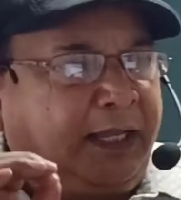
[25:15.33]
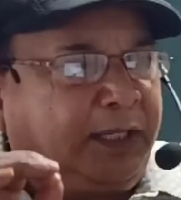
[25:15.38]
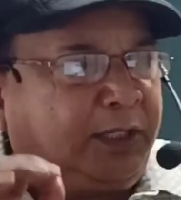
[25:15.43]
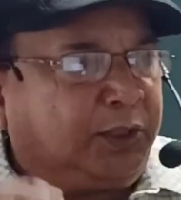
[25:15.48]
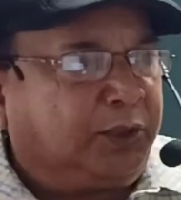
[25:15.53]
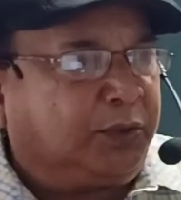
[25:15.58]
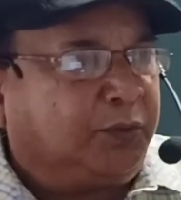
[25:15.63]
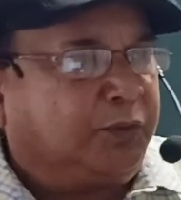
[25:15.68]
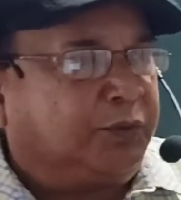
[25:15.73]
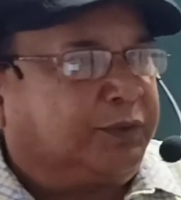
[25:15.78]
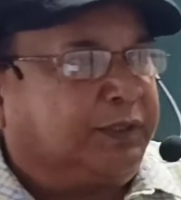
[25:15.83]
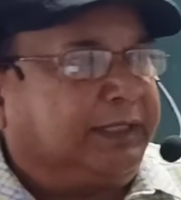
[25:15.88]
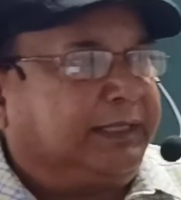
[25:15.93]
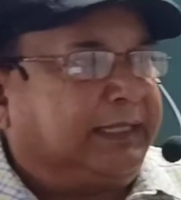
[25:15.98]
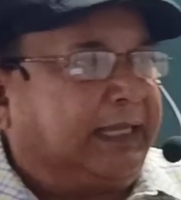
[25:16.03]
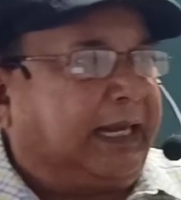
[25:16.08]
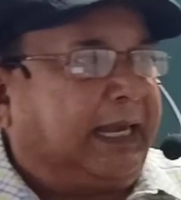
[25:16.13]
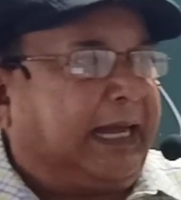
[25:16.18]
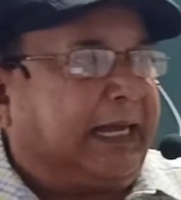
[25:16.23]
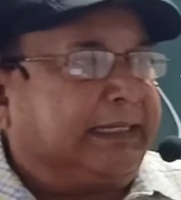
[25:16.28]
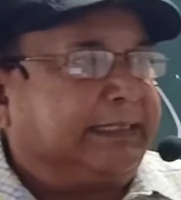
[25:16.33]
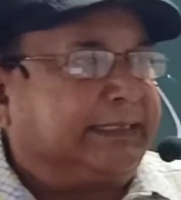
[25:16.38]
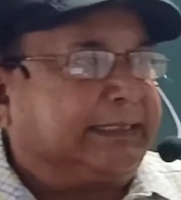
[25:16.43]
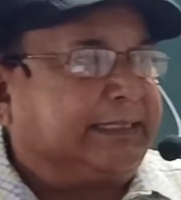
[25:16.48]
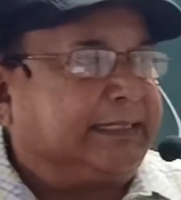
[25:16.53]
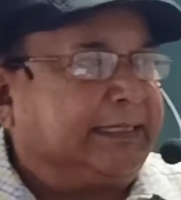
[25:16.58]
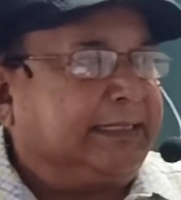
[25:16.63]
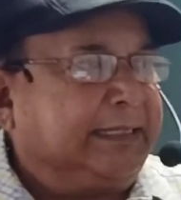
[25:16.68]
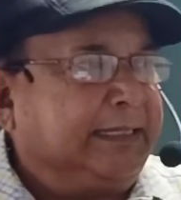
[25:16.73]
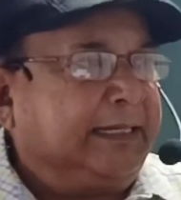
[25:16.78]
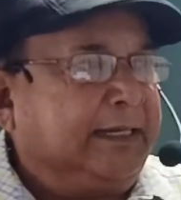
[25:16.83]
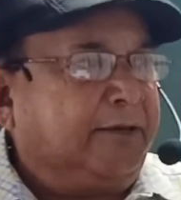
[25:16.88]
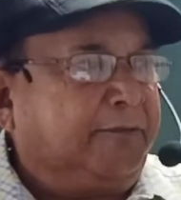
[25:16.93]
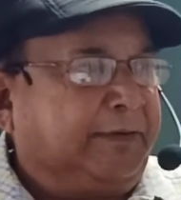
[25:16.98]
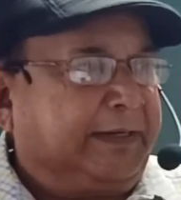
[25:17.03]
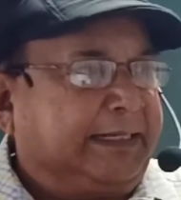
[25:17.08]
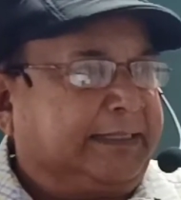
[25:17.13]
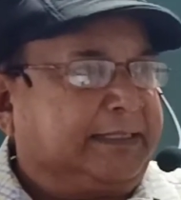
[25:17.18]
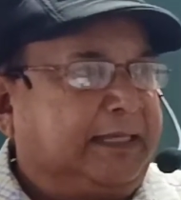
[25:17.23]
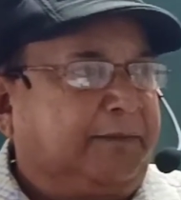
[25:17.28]
used in the last.
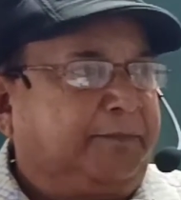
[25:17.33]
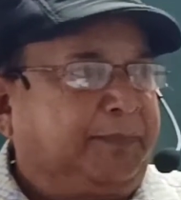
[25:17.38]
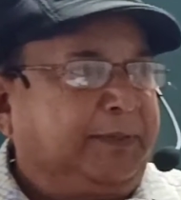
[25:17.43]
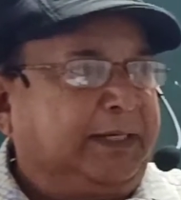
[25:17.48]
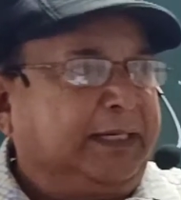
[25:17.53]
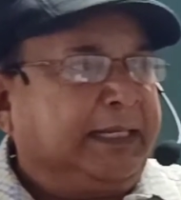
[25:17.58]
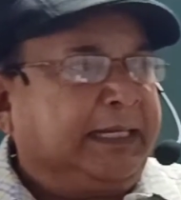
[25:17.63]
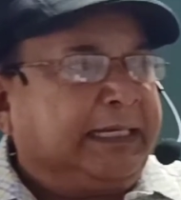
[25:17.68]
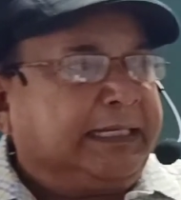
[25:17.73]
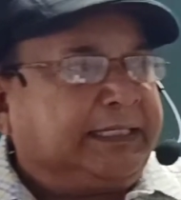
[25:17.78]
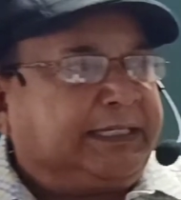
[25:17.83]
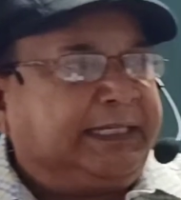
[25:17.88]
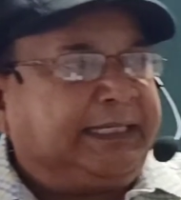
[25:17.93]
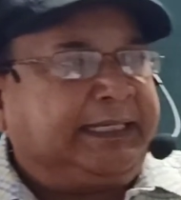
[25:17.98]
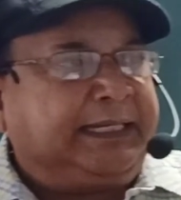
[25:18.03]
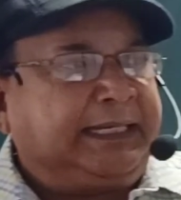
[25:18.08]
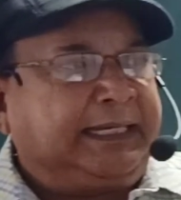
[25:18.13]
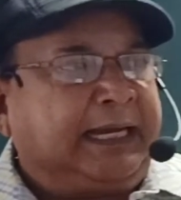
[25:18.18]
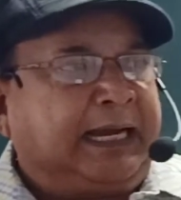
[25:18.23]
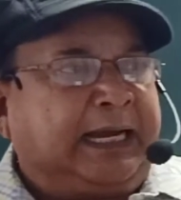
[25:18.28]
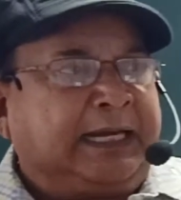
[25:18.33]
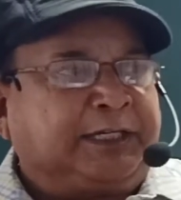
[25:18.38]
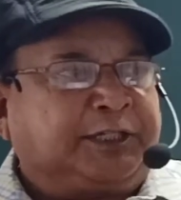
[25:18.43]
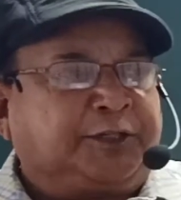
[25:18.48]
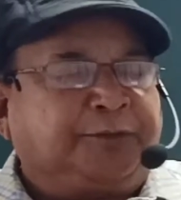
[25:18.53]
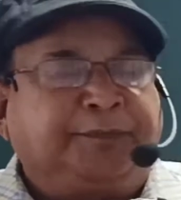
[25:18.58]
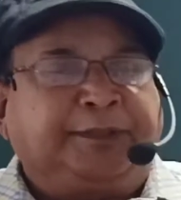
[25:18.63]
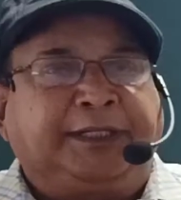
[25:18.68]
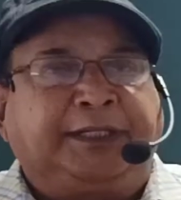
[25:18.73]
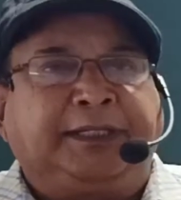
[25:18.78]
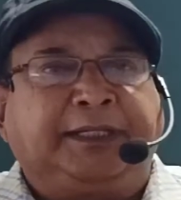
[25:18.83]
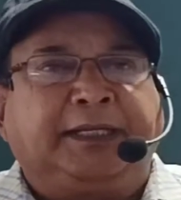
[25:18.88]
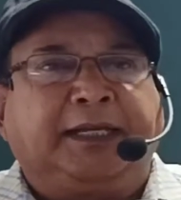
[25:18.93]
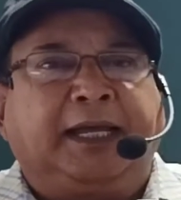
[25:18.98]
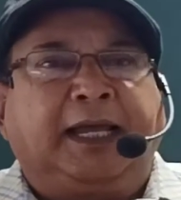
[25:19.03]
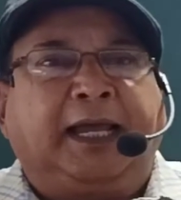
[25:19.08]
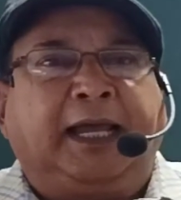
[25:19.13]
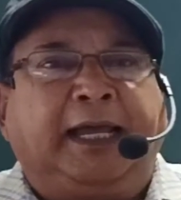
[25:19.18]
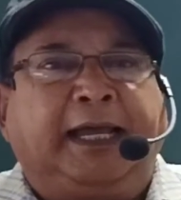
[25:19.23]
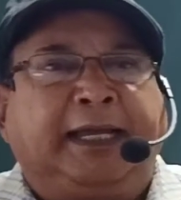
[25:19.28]
For example, she regards me
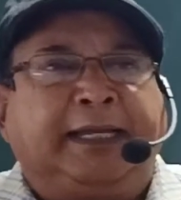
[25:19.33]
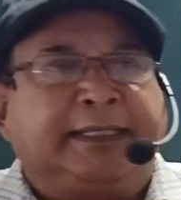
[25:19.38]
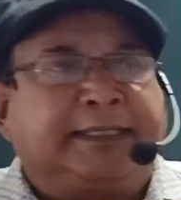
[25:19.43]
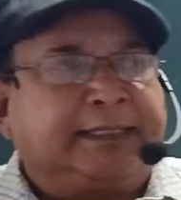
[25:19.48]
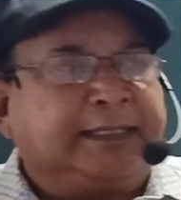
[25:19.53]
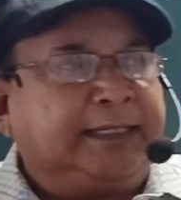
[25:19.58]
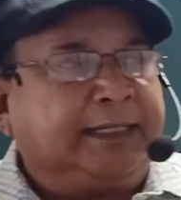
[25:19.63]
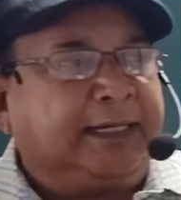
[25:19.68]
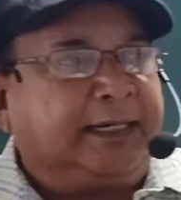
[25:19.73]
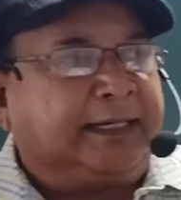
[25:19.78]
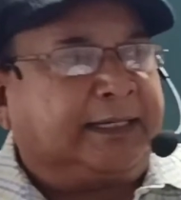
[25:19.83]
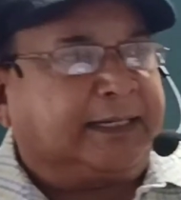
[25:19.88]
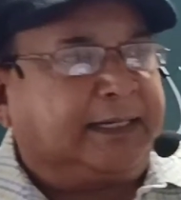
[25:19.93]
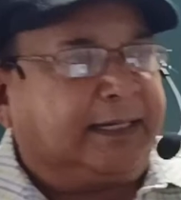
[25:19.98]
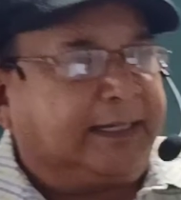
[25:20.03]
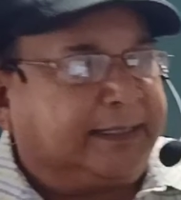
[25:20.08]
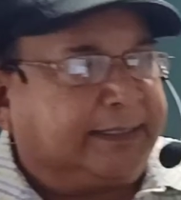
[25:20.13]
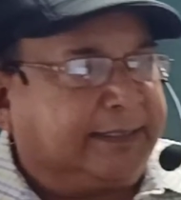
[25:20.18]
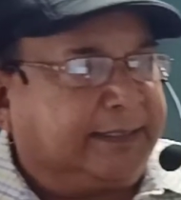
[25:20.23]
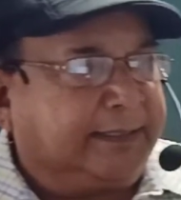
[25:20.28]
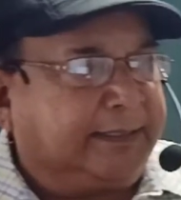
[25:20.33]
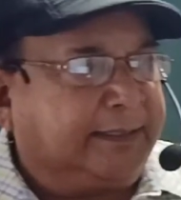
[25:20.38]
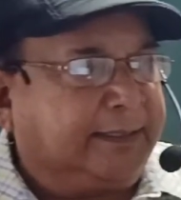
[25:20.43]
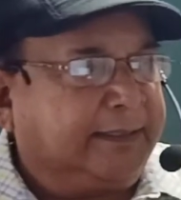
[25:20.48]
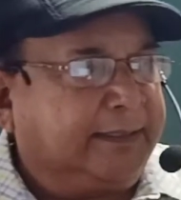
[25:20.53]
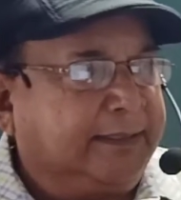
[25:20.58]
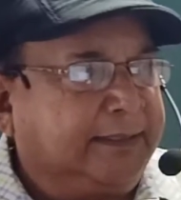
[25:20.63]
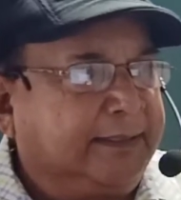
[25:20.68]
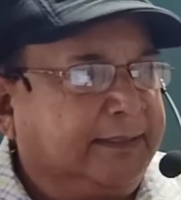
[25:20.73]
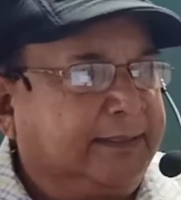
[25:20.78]
as her guardian.